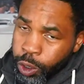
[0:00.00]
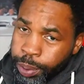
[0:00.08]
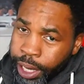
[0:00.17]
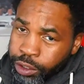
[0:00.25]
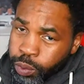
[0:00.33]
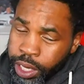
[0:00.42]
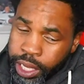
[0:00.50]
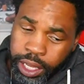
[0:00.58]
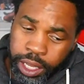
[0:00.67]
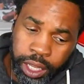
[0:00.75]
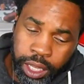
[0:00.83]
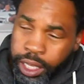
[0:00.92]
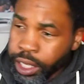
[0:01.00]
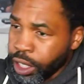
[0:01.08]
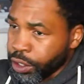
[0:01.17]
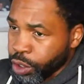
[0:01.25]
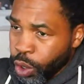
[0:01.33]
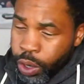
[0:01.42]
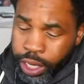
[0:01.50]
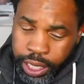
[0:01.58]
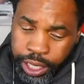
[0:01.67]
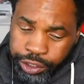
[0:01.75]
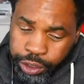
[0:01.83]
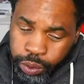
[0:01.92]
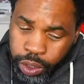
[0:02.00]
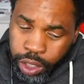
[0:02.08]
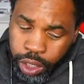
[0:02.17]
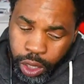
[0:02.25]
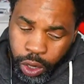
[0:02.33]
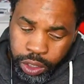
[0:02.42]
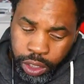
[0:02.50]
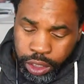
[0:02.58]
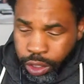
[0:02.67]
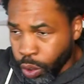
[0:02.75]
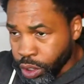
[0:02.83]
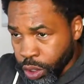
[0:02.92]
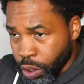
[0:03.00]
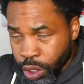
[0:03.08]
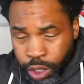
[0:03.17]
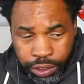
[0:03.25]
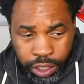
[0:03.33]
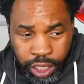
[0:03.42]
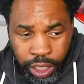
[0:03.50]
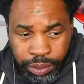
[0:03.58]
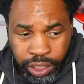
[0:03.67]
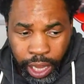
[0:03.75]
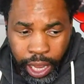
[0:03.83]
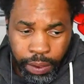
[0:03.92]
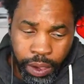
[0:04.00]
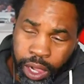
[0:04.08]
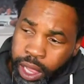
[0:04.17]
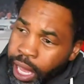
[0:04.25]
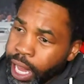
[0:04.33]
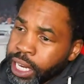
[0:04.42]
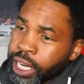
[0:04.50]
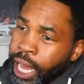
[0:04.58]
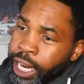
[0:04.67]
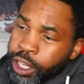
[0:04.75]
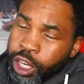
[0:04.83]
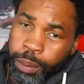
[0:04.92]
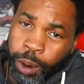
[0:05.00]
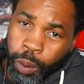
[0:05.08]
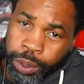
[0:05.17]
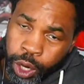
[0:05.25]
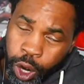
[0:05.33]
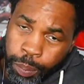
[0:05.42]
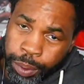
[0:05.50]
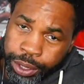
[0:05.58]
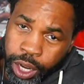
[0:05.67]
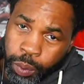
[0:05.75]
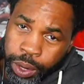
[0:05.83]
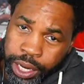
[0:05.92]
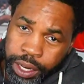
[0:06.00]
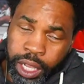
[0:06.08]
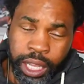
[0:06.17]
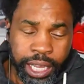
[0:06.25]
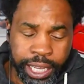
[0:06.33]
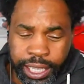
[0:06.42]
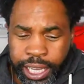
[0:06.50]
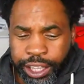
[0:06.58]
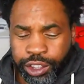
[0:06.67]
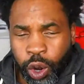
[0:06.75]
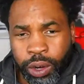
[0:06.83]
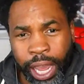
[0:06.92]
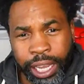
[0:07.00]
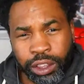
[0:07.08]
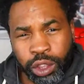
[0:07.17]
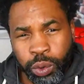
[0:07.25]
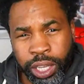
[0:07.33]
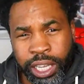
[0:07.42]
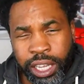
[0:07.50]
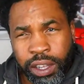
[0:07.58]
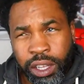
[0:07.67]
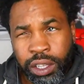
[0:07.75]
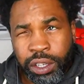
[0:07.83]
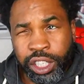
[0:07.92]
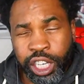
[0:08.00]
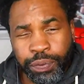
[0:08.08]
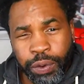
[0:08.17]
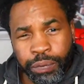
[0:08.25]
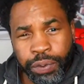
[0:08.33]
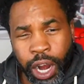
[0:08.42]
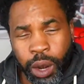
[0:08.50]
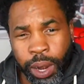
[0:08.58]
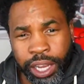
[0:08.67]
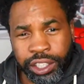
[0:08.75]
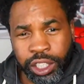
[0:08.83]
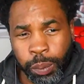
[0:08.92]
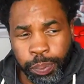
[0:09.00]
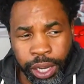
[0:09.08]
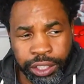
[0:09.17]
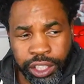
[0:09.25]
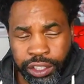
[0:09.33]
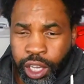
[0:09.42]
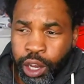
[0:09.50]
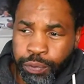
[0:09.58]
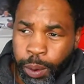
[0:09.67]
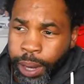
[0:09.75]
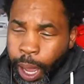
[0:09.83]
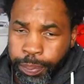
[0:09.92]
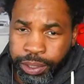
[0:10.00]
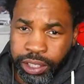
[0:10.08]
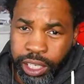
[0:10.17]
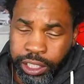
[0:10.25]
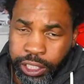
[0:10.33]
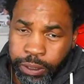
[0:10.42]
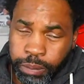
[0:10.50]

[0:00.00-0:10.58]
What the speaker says: place with it. He'll throw it and hit you on the throw the hook to the liver shot. And he like to come up with the uppercut with it. He throw like three different variations of punches from that position.